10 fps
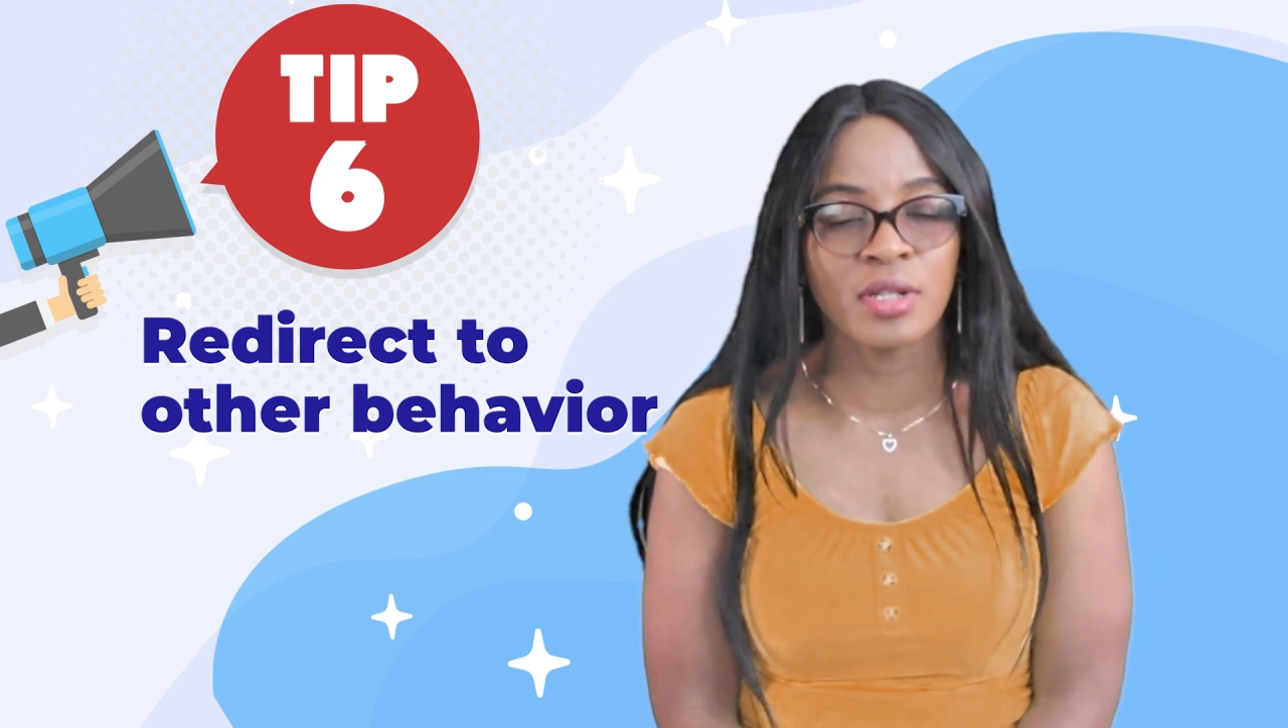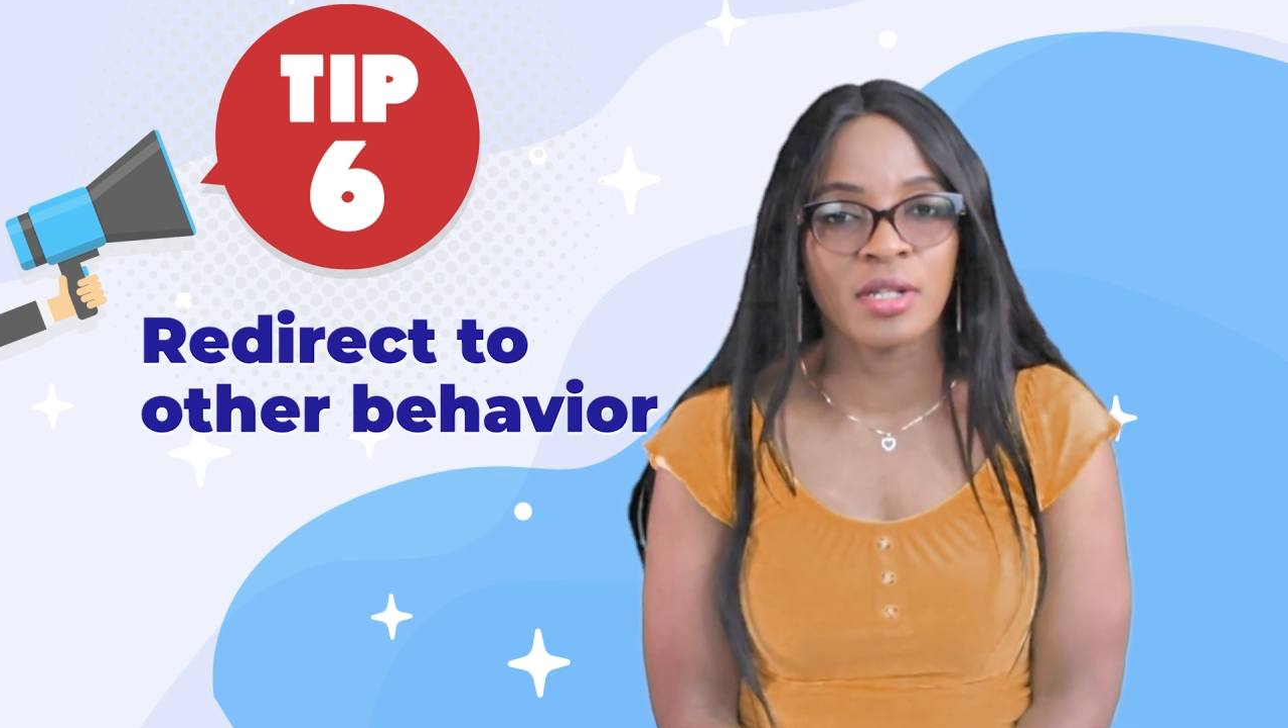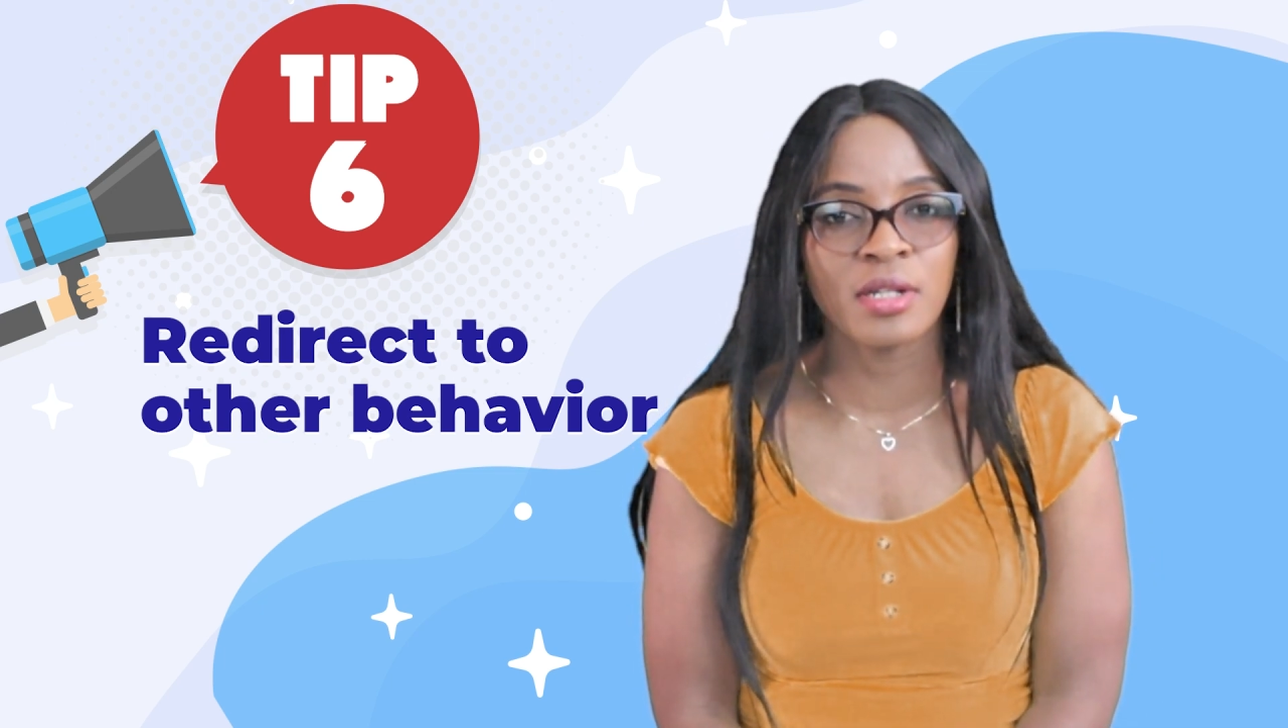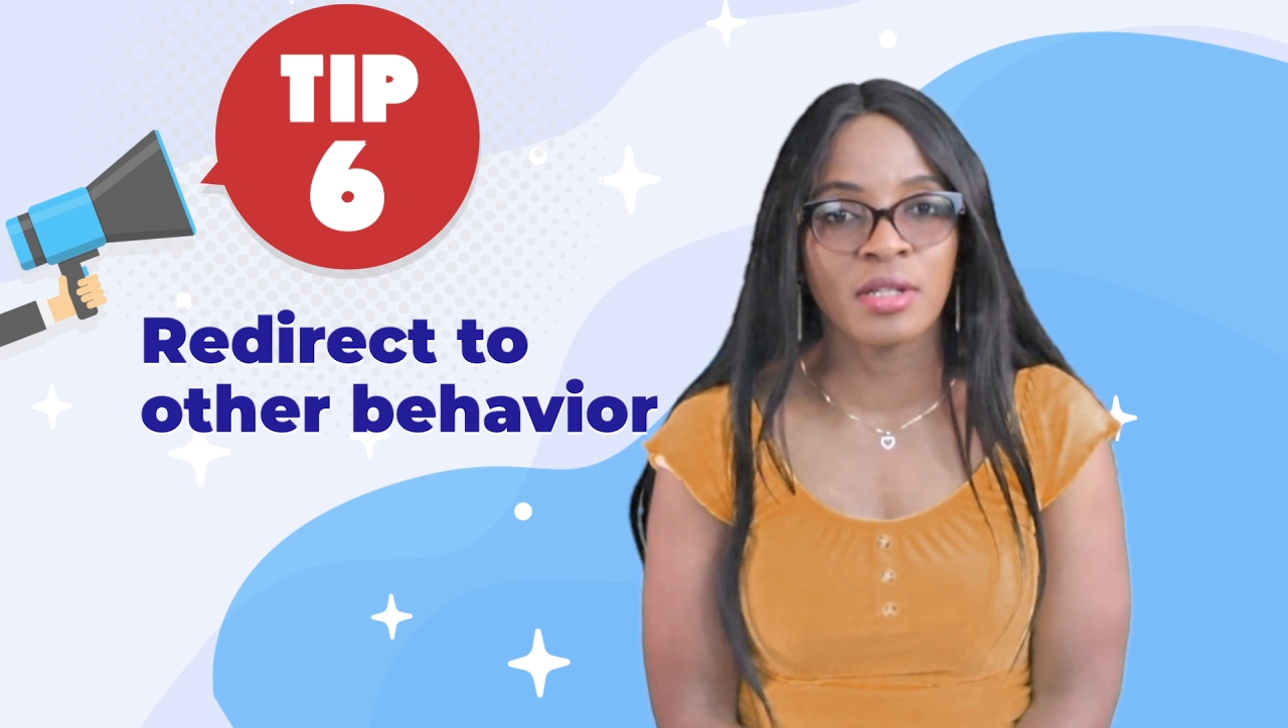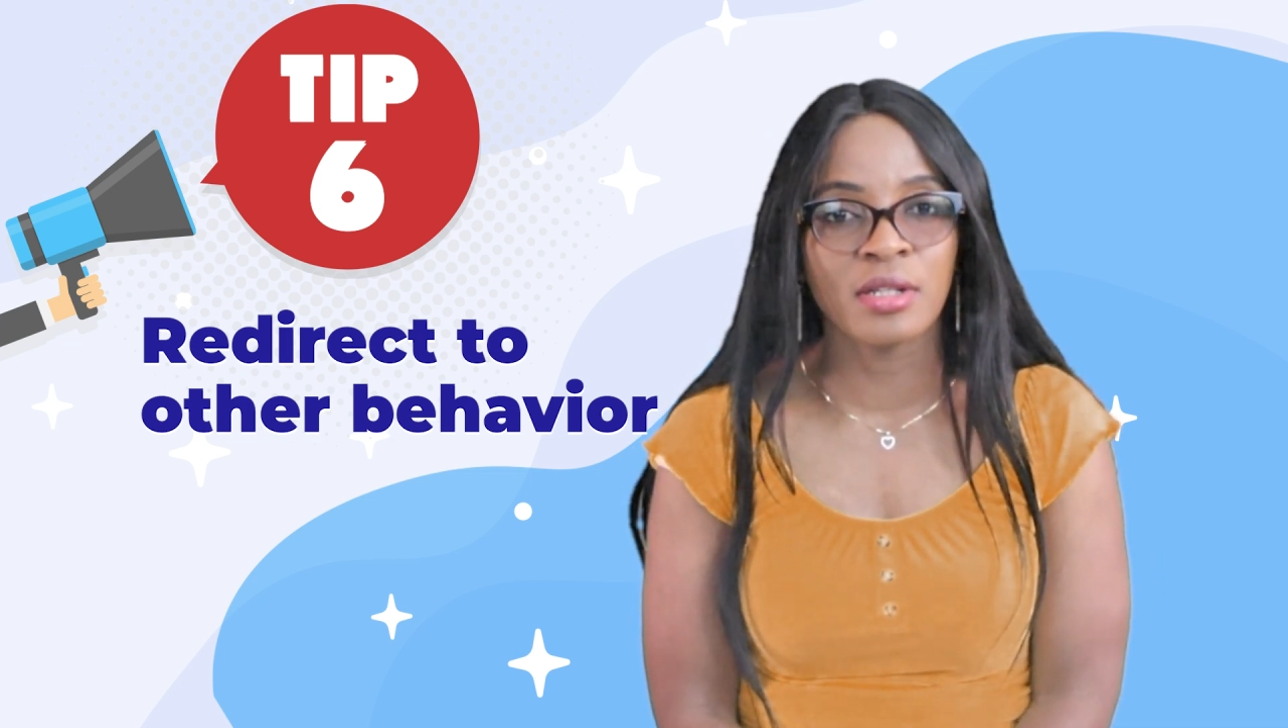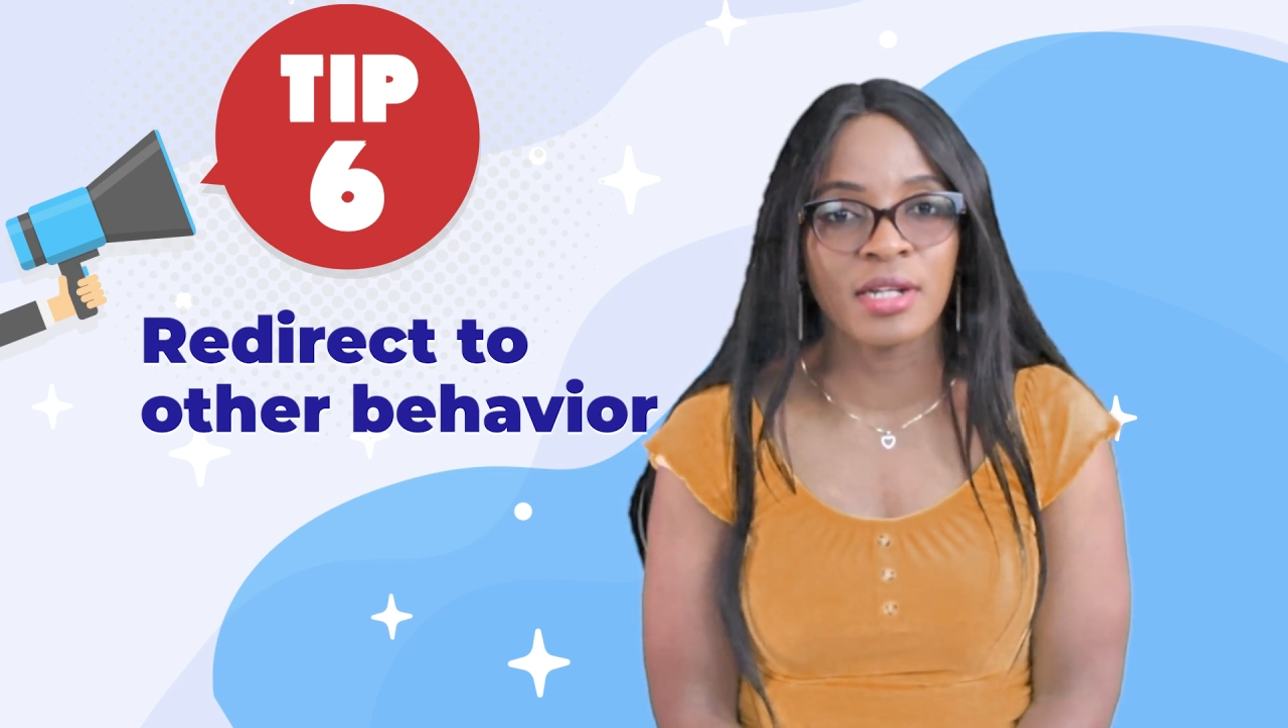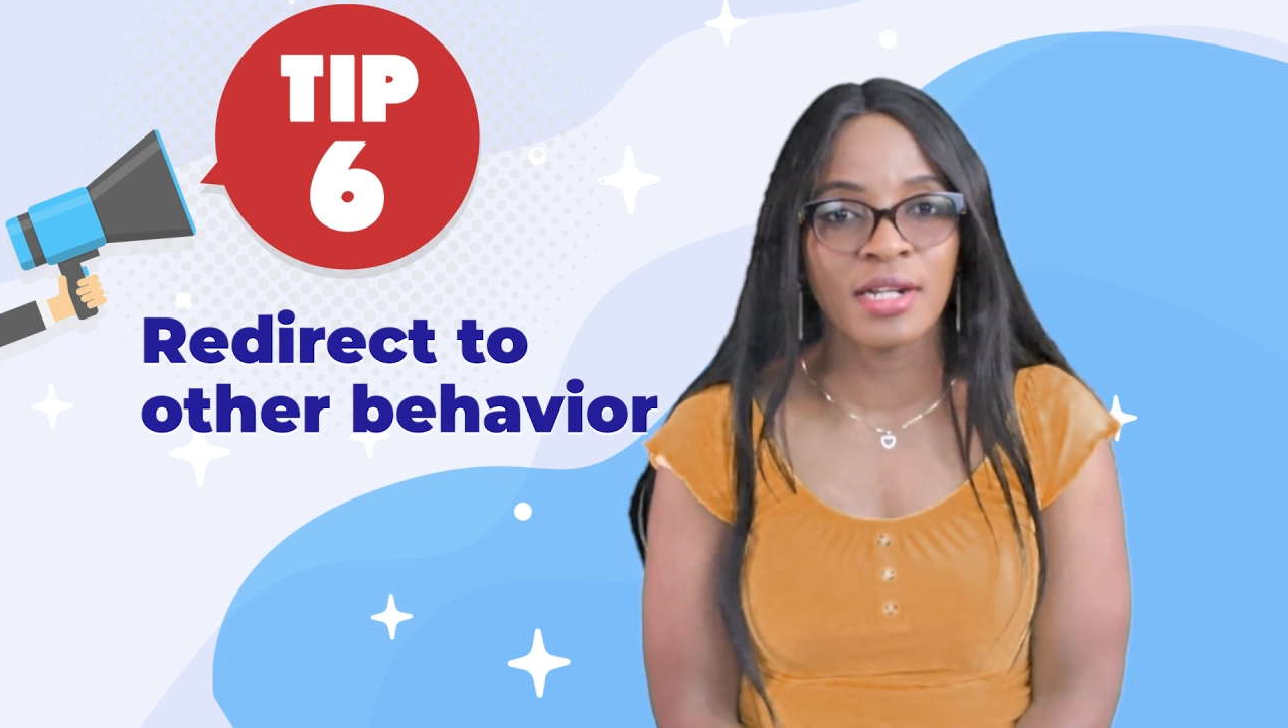in the